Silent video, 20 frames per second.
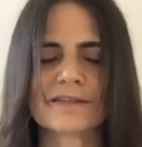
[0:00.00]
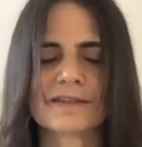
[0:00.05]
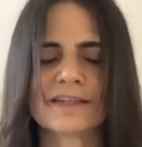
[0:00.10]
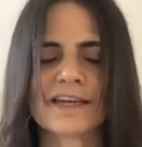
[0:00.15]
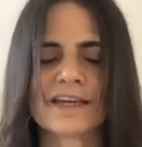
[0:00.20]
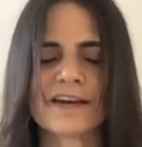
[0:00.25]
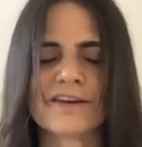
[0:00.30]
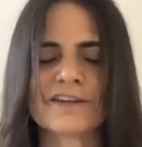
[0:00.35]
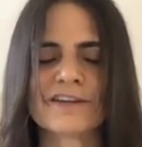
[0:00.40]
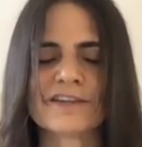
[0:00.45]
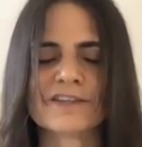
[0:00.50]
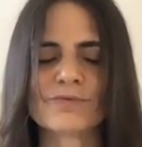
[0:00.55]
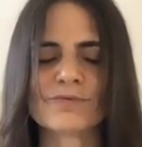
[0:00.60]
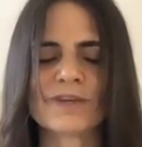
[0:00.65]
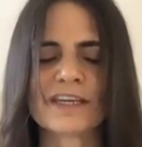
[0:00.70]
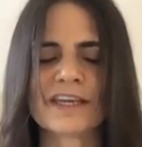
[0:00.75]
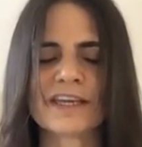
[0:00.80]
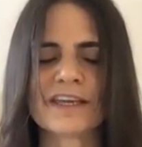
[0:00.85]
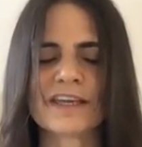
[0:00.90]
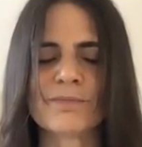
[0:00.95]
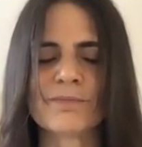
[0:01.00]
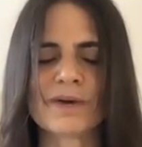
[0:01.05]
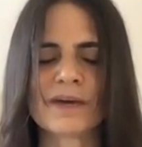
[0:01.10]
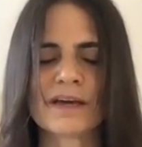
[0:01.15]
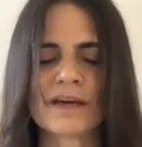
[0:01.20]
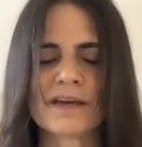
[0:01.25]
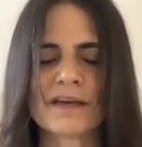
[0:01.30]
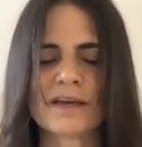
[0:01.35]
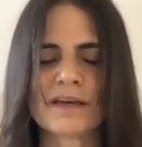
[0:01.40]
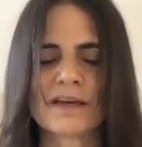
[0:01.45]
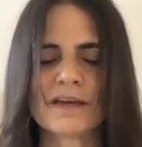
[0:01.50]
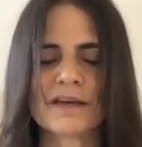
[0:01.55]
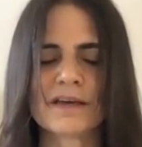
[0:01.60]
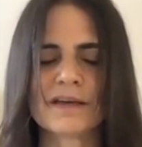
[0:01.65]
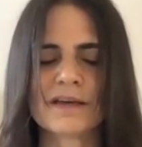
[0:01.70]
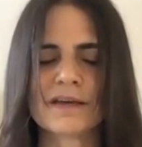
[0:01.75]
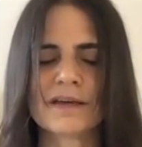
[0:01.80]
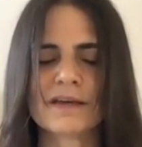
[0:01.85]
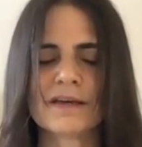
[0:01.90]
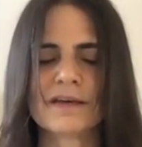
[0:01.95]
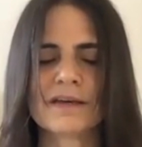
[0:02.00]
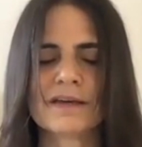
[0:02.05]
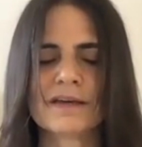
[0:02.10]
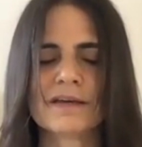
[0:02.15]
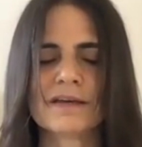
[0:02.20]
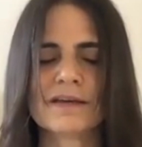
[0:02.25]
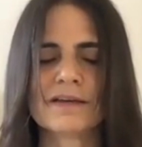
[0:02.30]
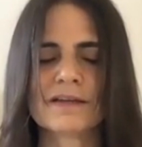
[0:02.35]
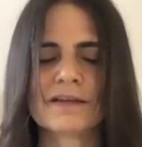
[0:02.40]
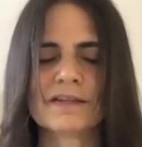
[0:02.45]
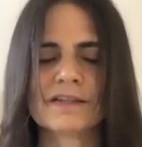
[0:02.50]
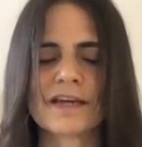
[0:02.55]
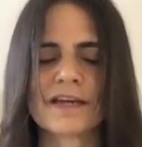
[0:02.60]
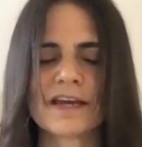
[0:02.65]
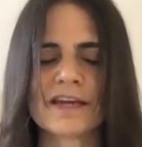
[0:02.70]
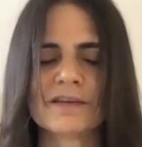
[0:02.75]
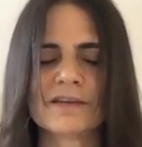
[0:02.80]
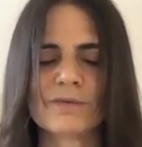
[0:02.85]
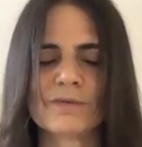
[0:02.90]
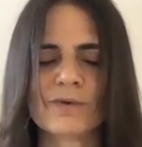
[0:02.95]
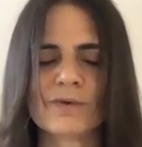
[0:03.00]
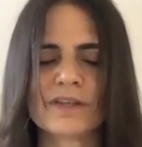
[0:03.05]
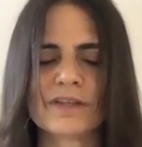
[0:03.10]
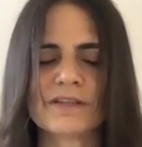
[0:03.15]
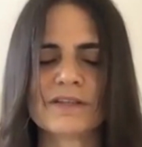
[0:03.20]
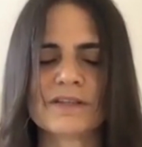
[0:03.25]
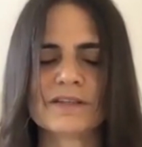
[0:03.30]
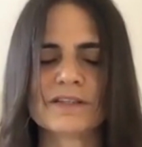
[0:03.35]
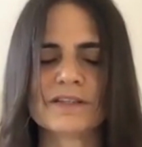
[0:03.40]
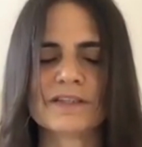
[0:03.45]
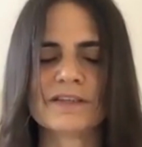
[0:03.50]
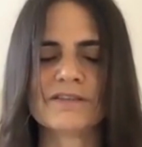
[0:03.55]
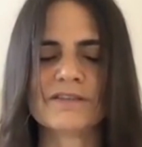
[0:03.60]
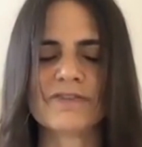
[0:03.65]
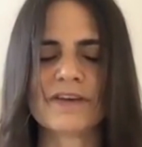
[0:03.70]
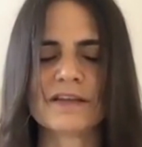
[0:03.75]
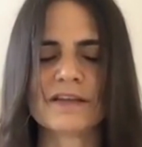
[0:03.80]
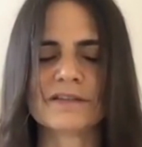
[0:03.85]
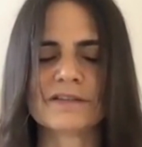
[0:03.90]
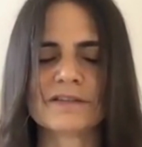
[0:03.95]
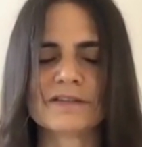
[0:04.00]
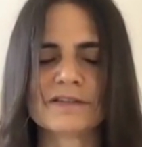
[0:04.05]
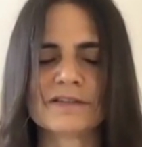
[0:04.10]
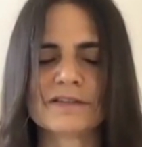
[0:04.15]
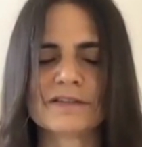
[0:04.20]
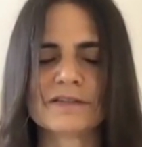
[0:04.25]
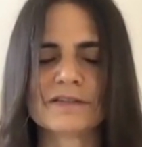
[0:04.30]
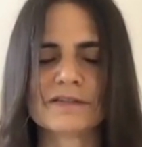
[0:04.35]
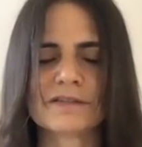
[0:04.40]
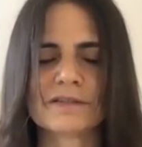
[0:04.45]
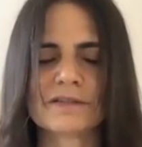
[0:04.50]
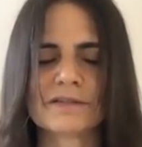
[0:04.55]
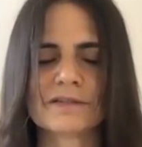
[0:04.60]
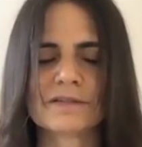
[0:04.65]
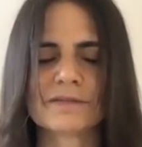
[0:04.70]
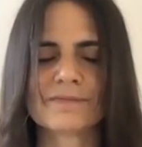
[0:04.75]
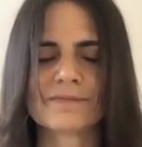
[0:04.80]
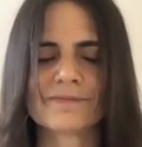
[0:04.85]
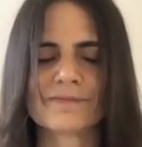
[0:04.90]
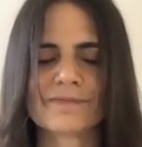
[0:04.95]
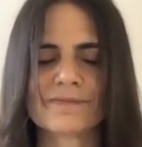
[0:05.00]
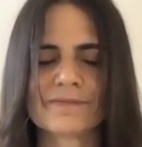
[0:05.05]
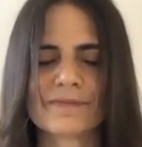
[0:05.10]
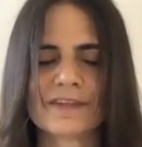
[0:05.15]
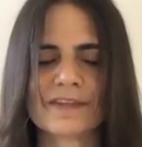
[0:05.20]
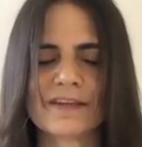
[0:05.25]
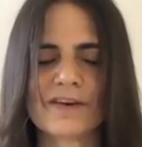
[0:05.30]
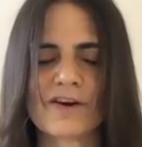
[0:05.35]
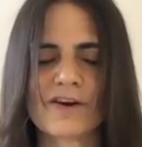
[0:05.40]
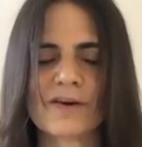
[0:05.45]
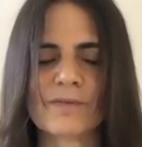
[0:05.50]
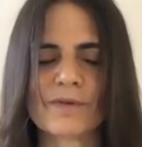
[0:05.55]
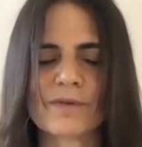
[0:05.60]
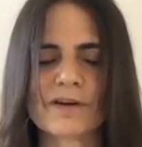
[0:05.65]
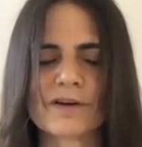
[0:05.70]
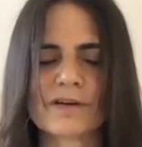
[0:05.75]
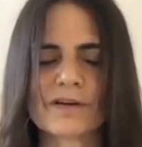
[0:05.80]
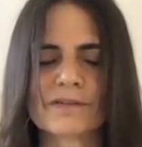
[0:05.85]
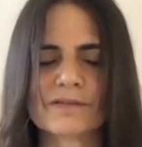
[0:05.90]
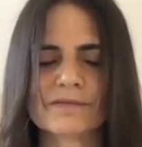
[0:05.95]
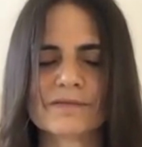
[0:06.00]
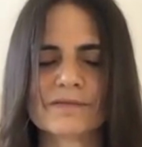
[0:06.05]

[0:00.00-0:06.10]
the areas we keep tight with defense, the armor.